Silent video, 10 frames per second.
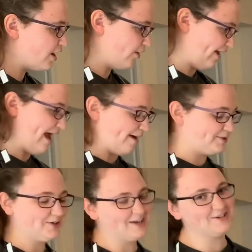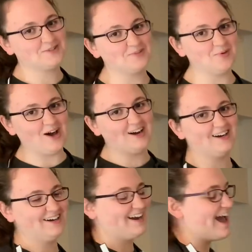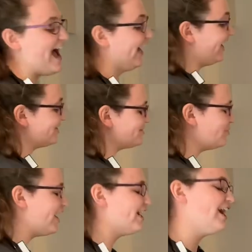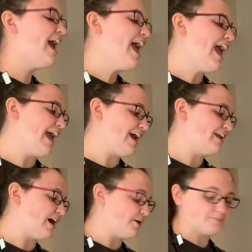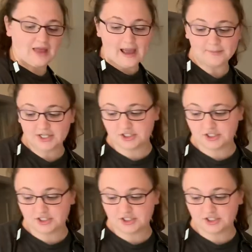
Okay, I'm gonna go get her some water. I got her some water, and I'm gonna